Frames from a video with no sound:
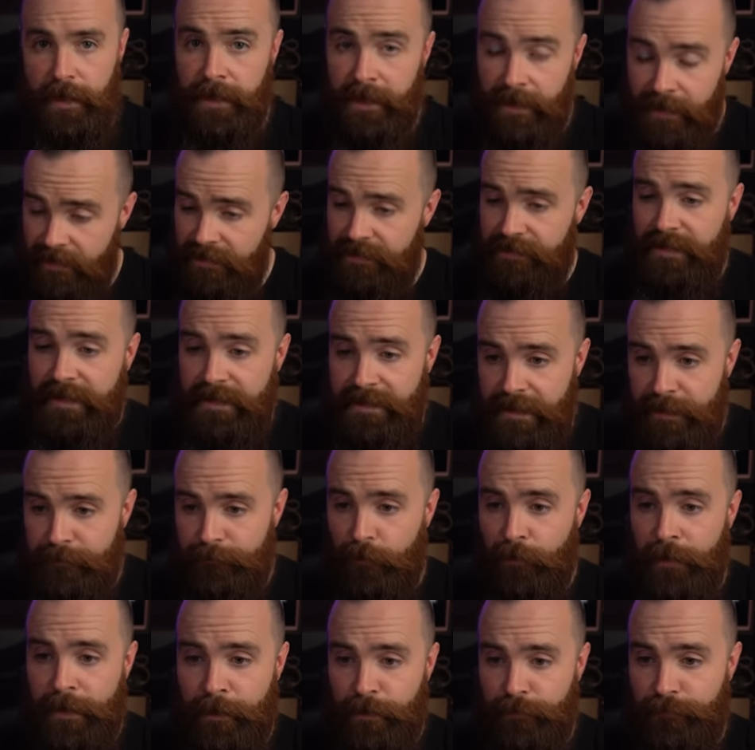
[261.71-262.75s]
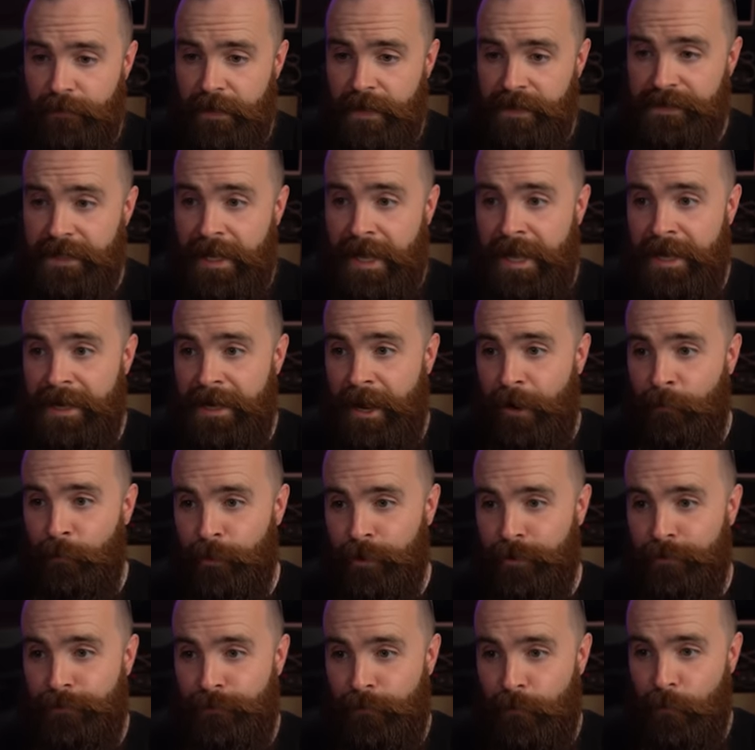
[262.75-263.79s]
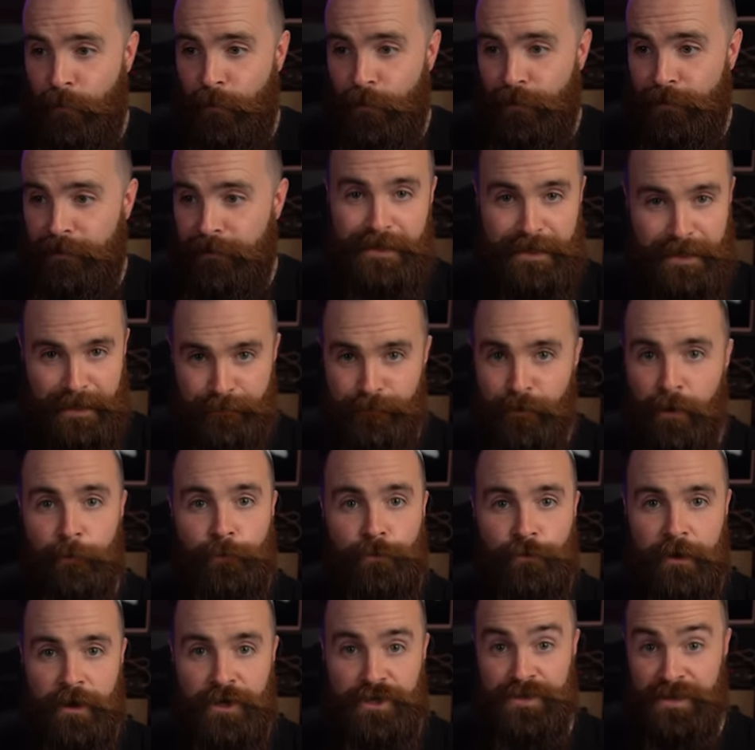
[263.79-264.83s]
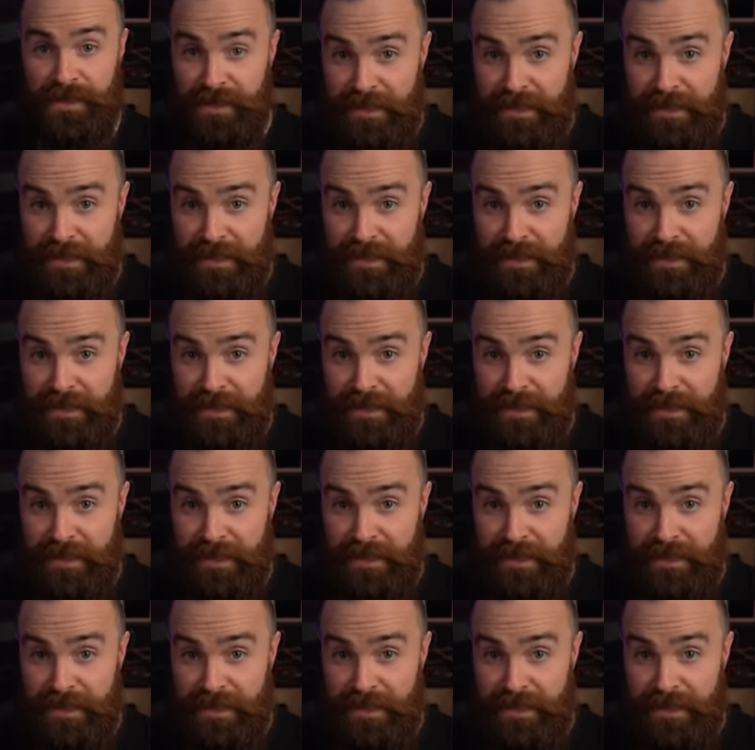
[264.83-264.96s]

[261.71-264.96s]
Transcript: It is the default interface and network for the default bridge,